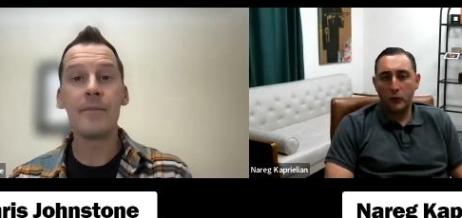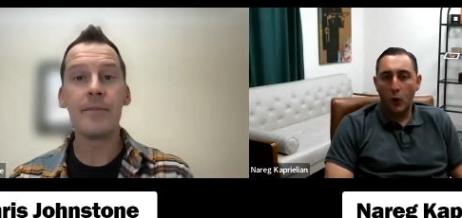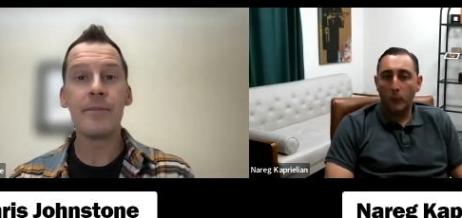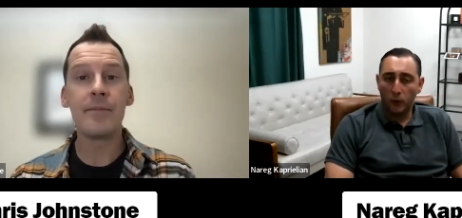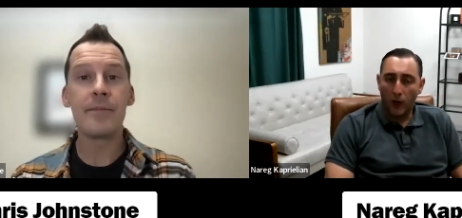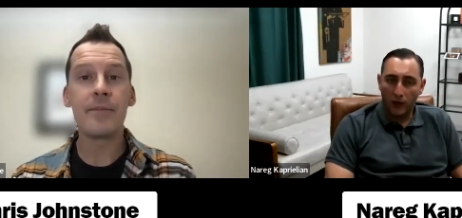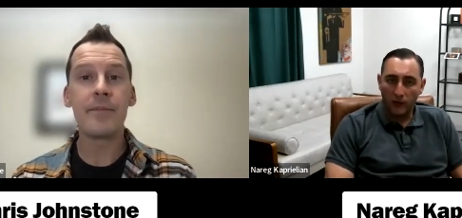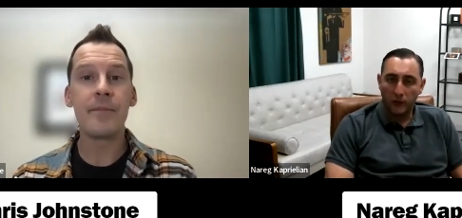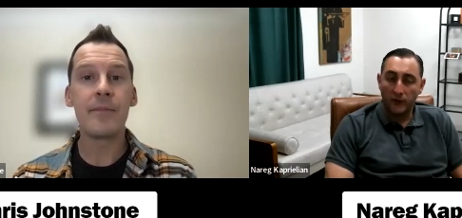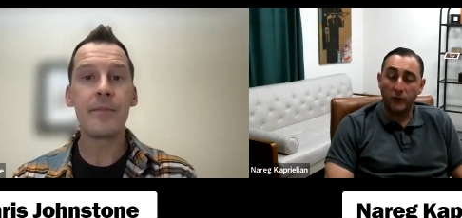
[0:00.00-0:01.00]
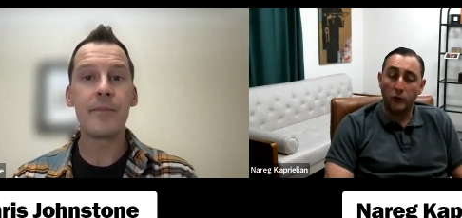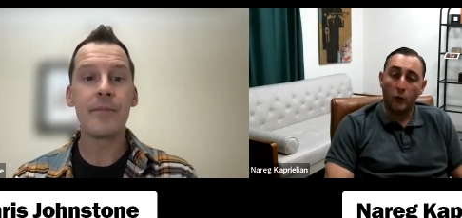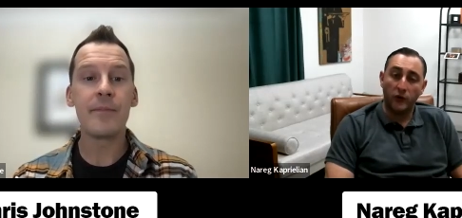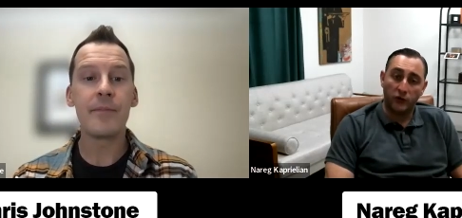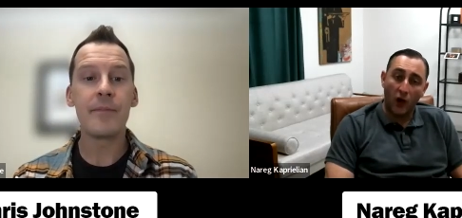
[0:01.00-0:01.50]
Speaker 1: to know product. You have to know
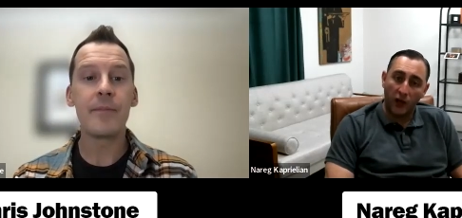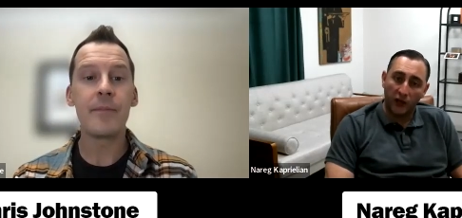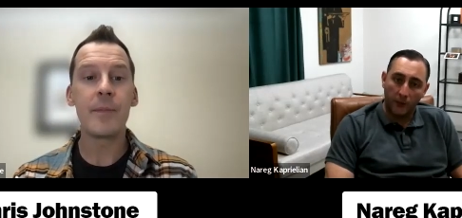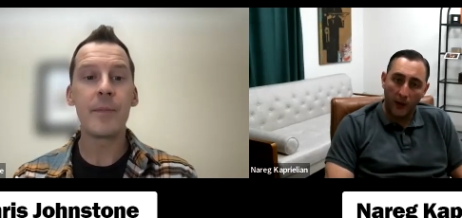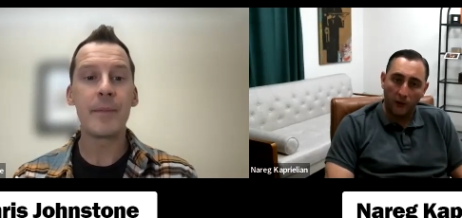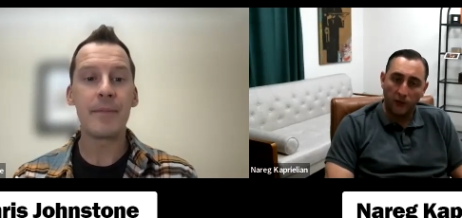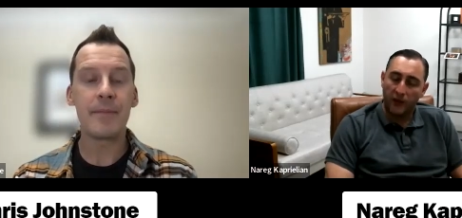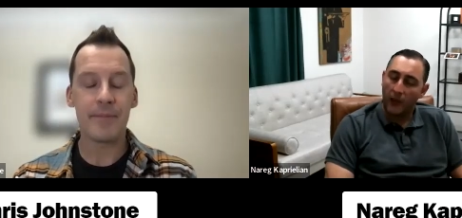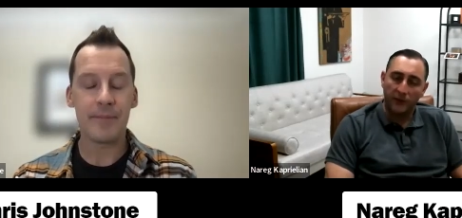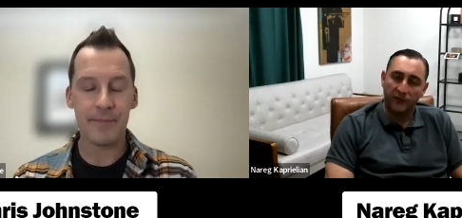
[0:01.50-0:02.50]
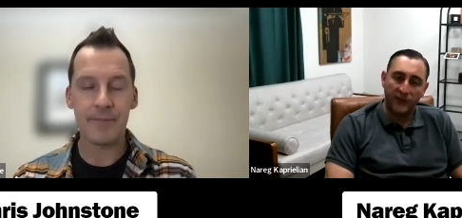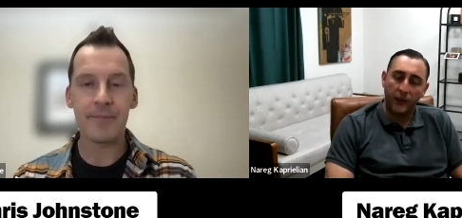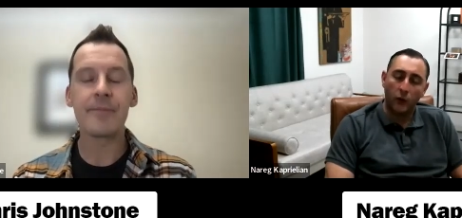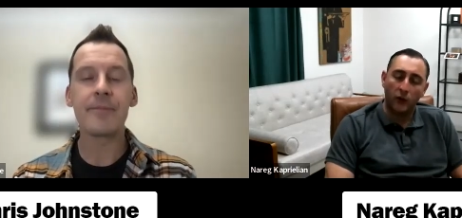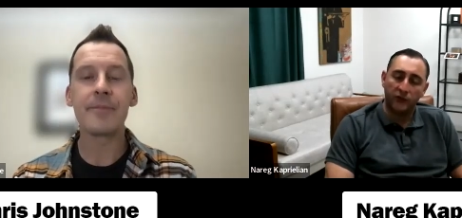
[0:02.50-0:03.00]
what you're talking about. You can't be a
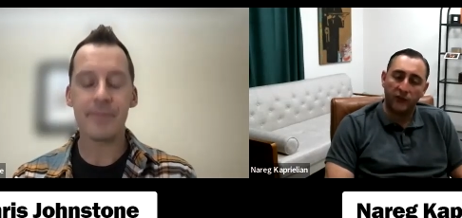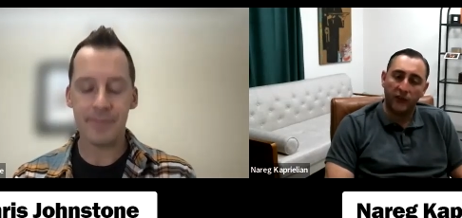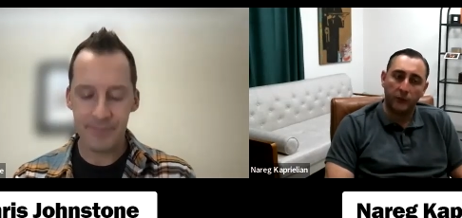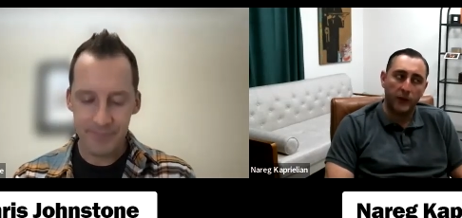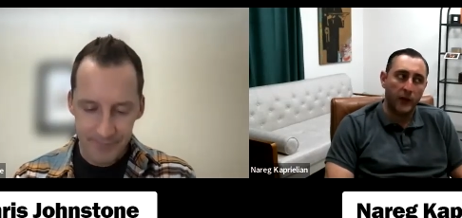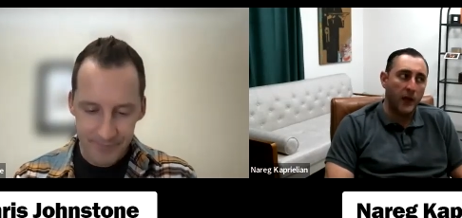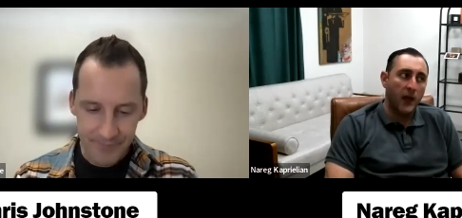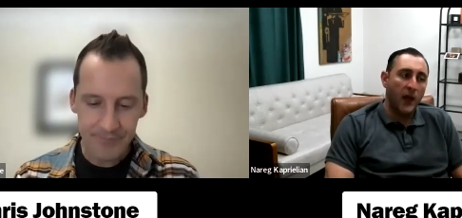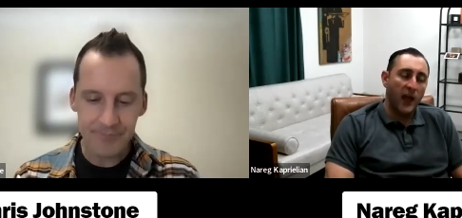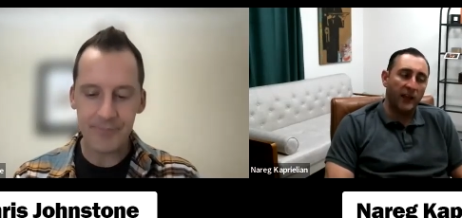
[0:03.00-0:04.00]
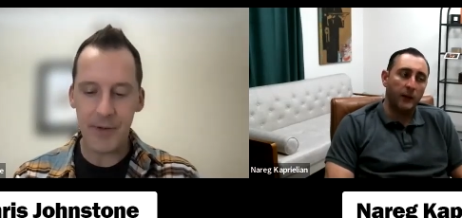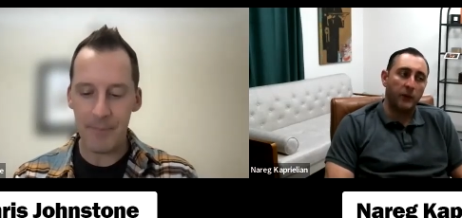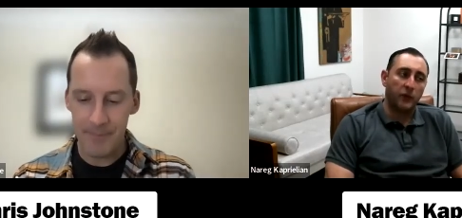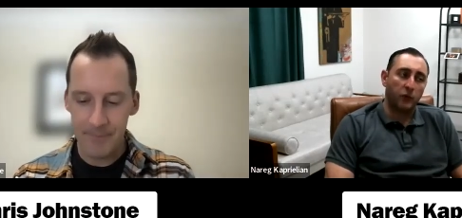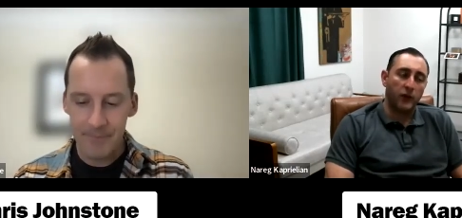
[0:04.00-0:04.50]
snake oil salesman. And
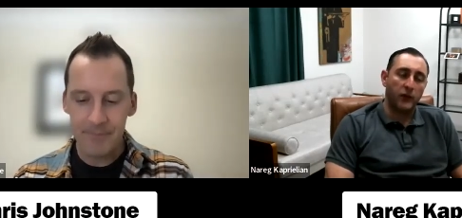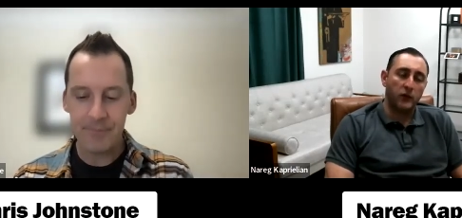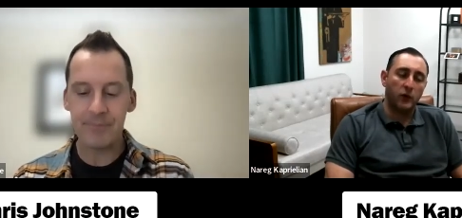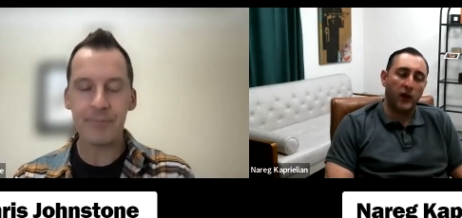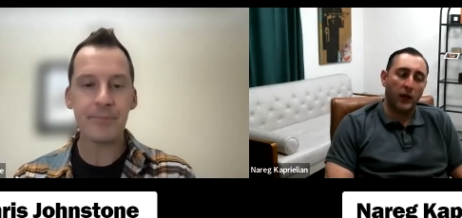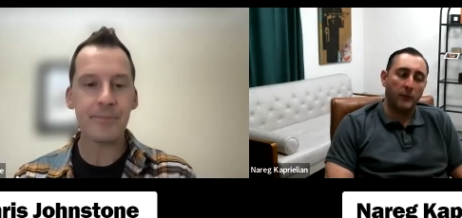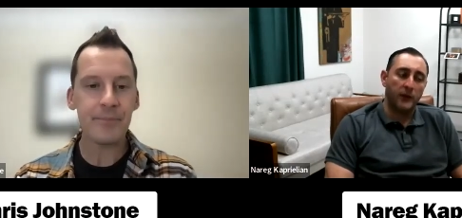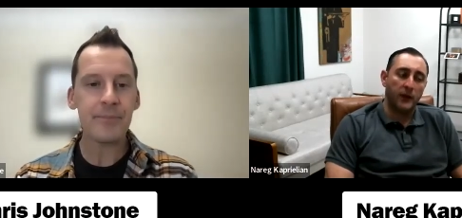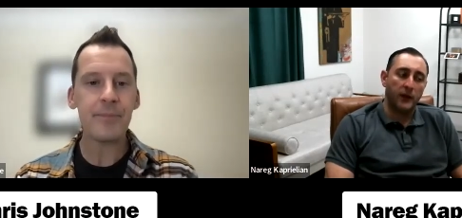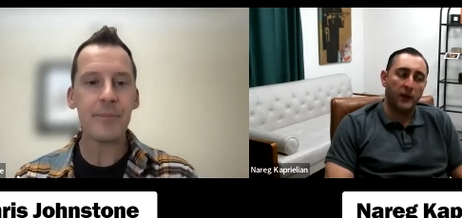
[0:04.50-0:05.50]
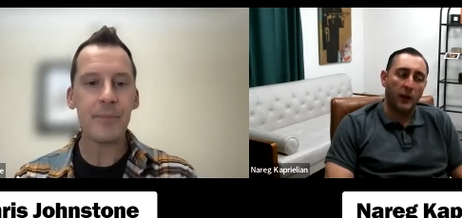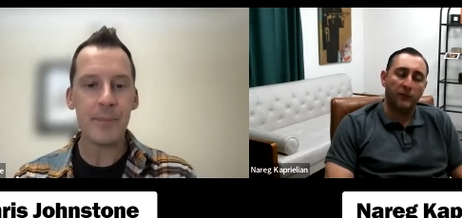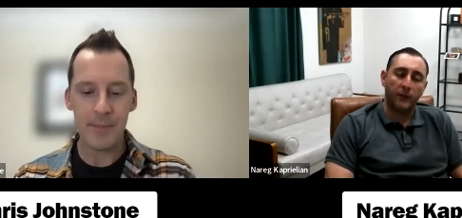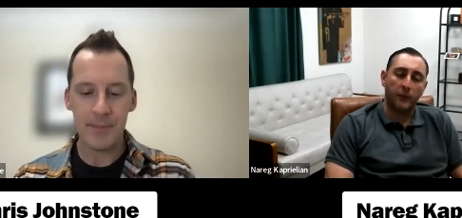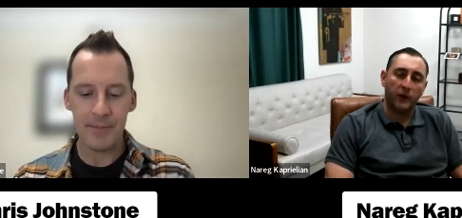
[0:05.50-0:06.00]
number three, you got to be
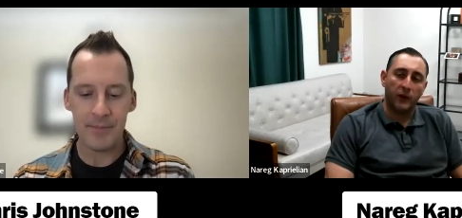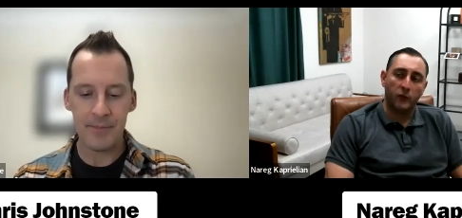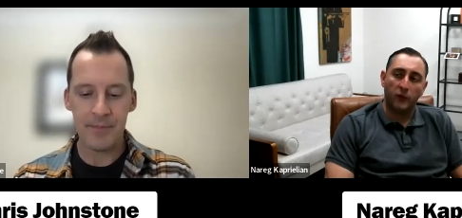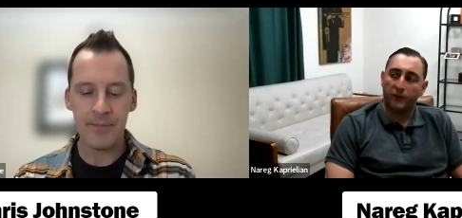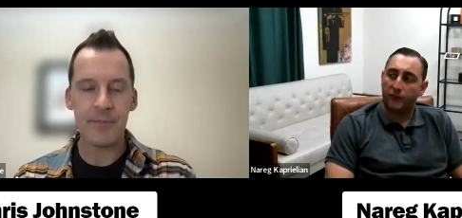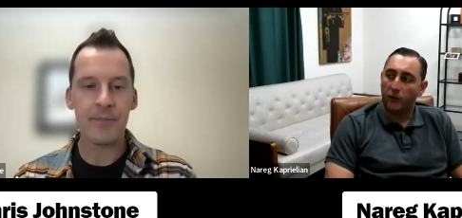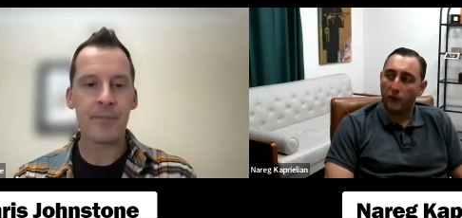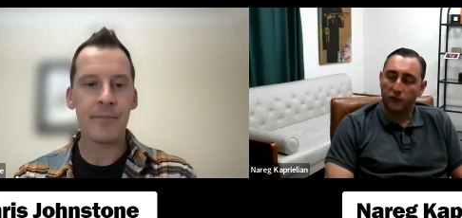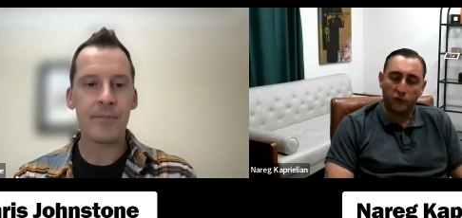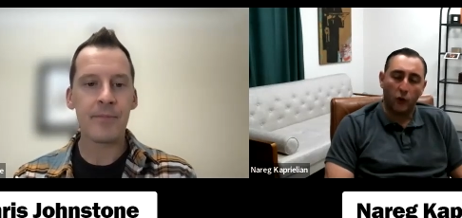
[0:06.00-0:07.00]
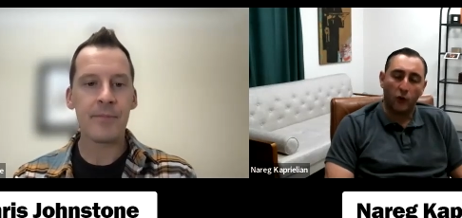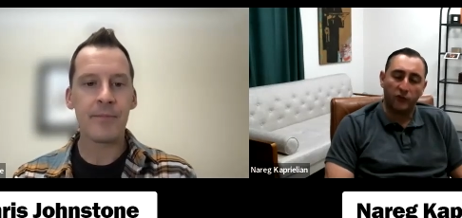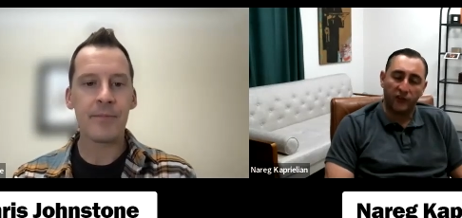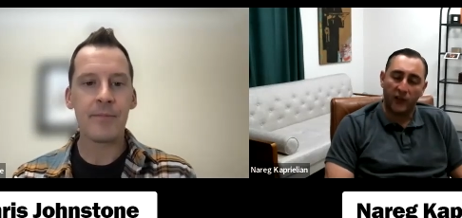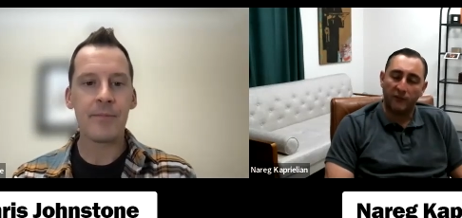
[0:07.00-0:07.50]
come from a good referral
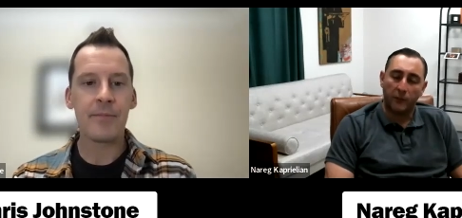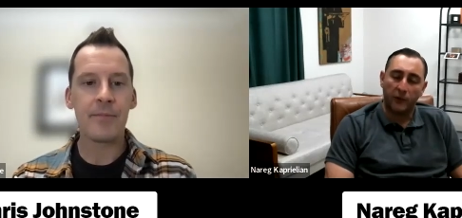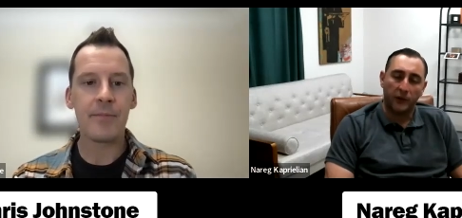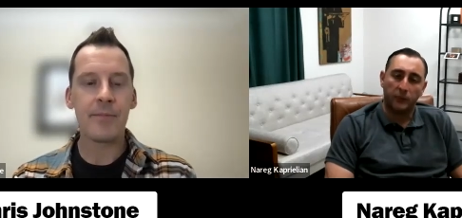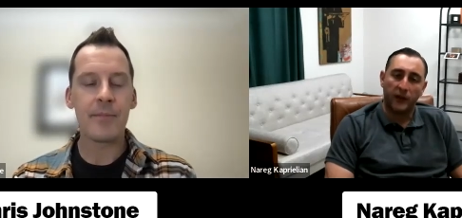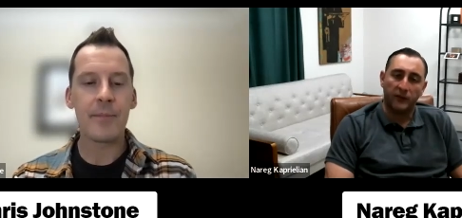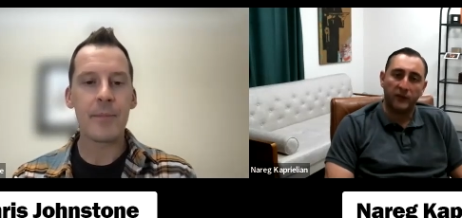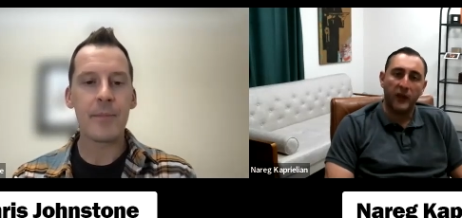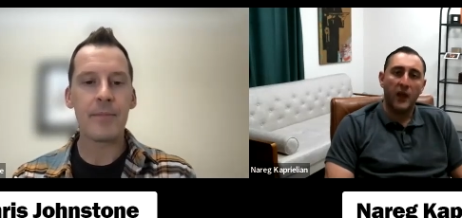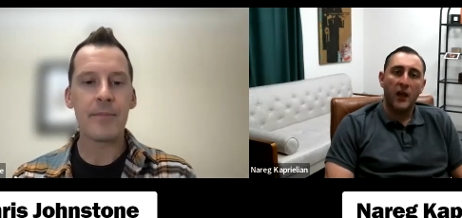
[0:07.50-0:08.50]
source and come from a good place.